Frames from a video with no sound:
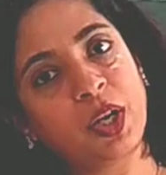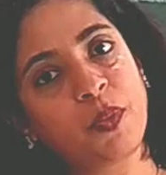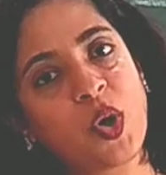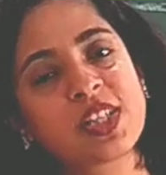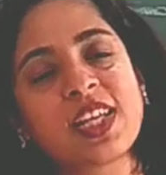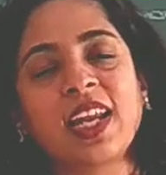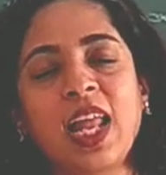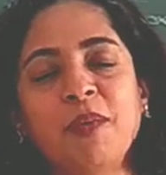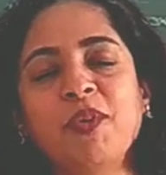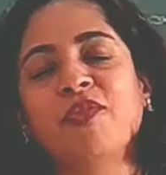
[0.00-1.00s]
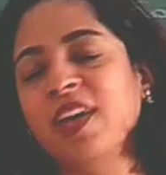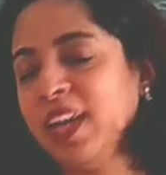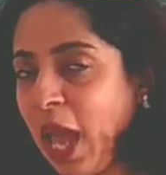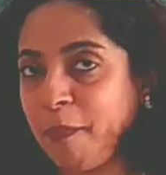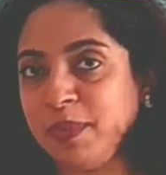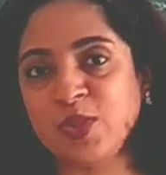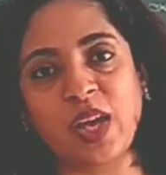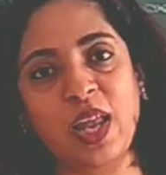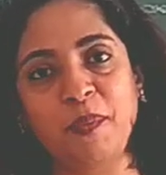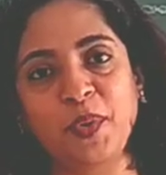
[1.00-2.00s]
box and I'll be very happy to
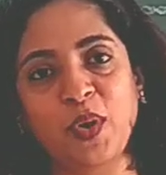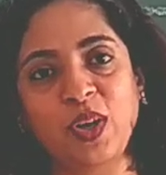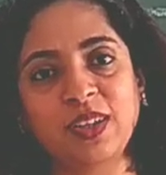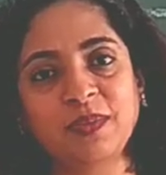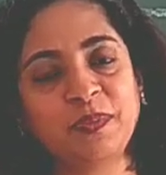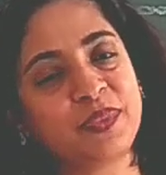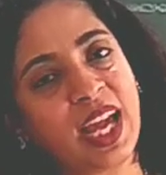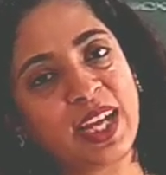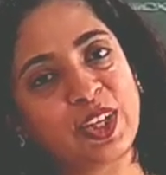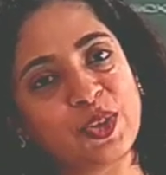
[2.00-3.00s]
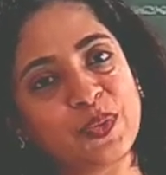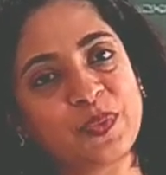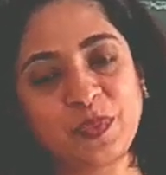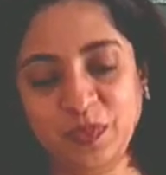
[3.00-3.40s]
help you all. Thank you.